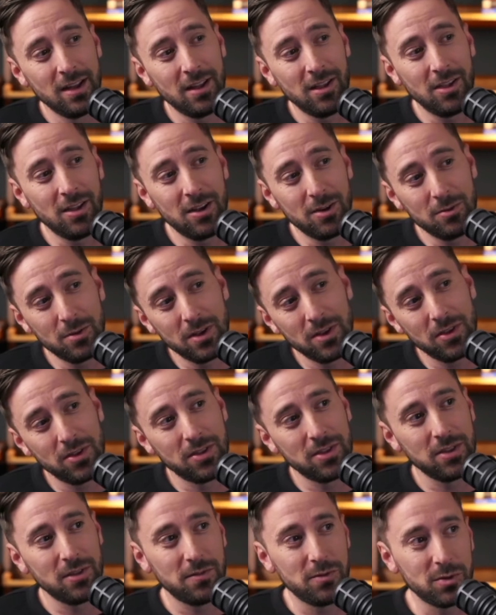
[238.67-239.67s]
along
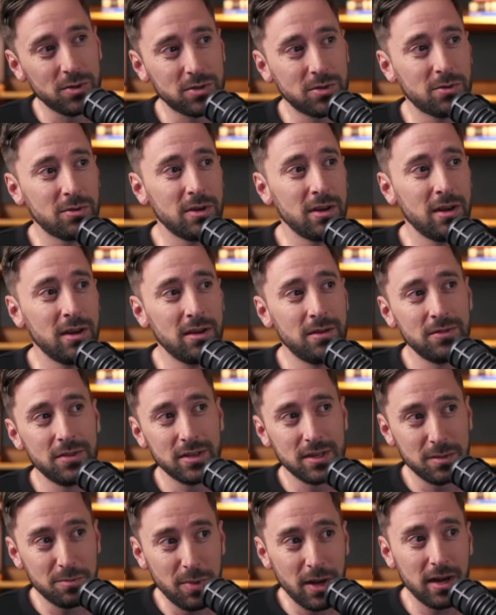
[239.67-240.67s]
with the full story, the
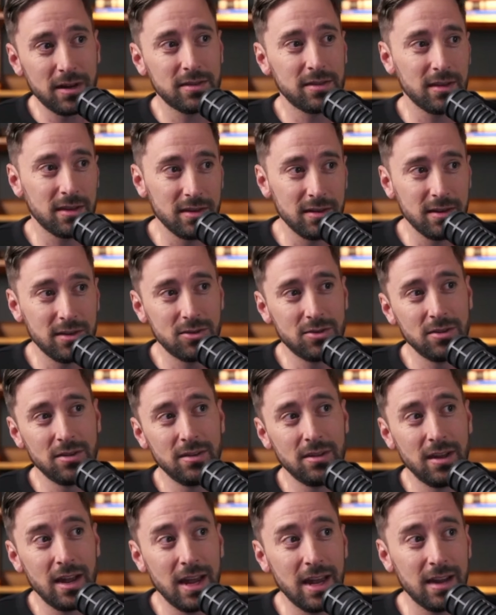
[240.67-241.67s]
specs, the
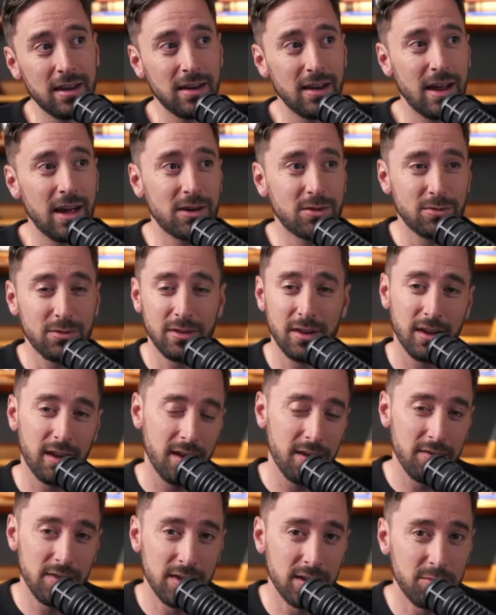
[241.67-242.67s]
condition, and an actual
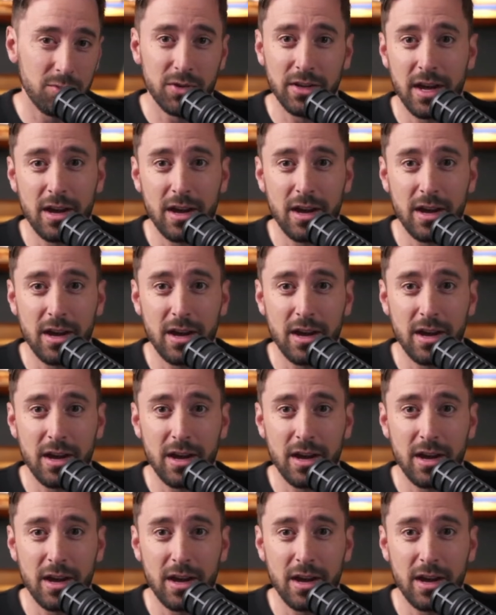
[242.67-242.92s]
like available